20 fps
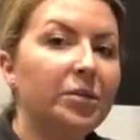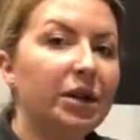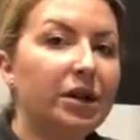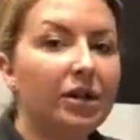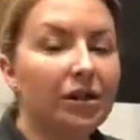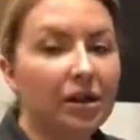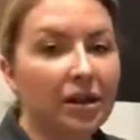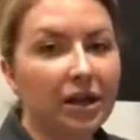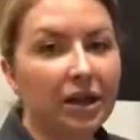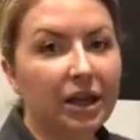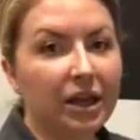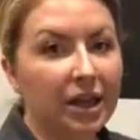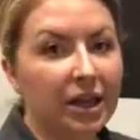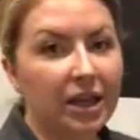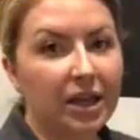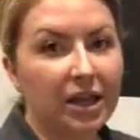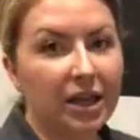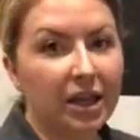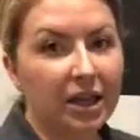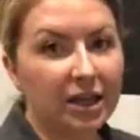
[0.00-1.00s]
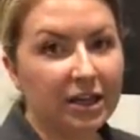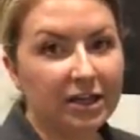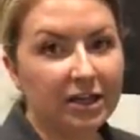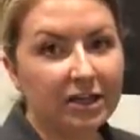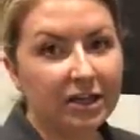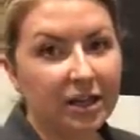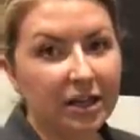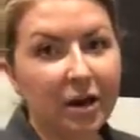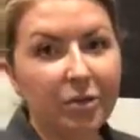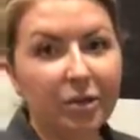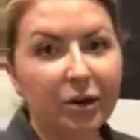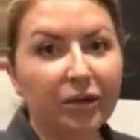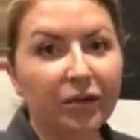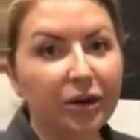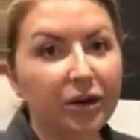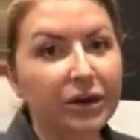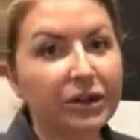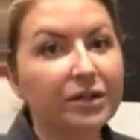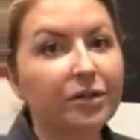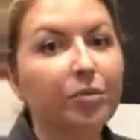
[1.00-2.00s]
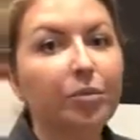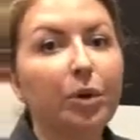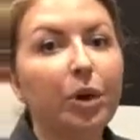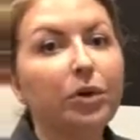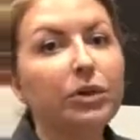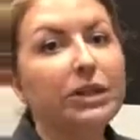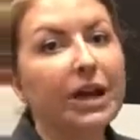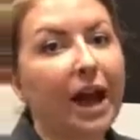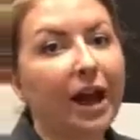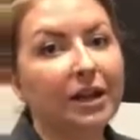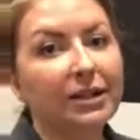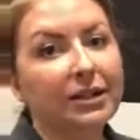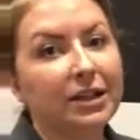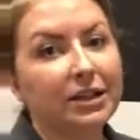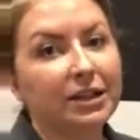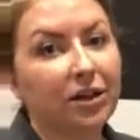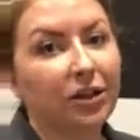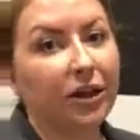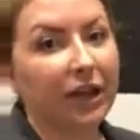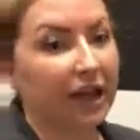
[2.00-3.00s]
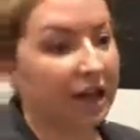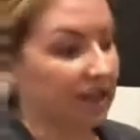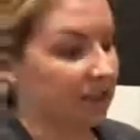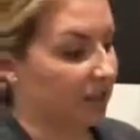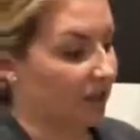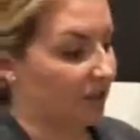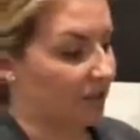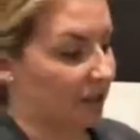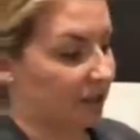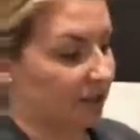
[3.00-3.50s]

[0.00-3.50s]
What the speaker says: but the key is the number of units of Botox that's going into the